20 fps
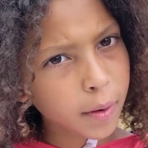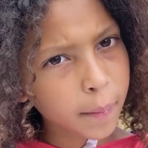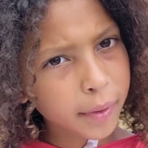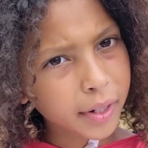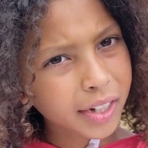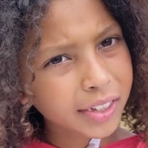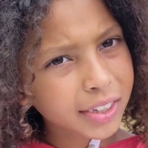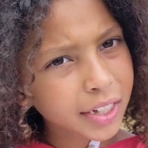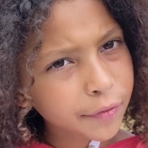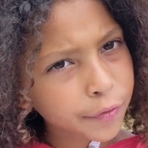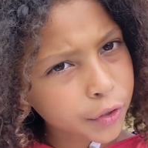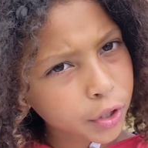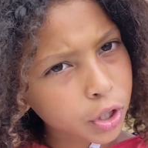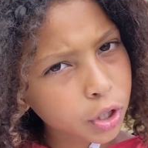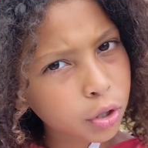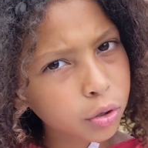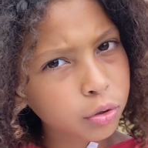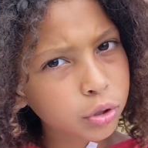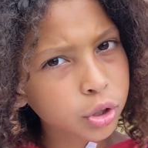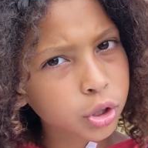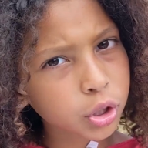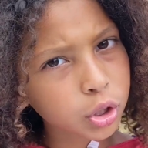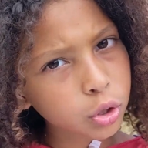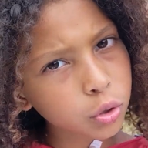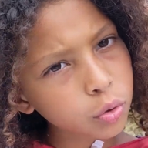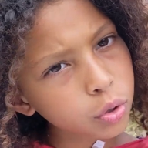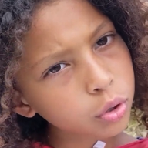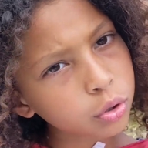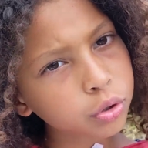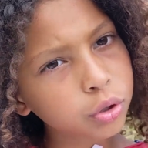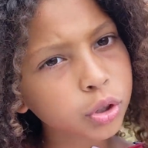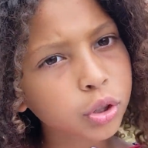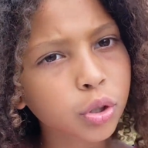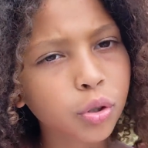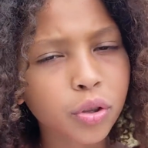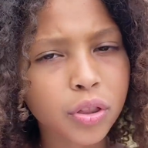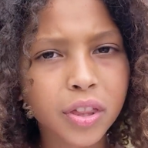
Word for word: because if you don't do those two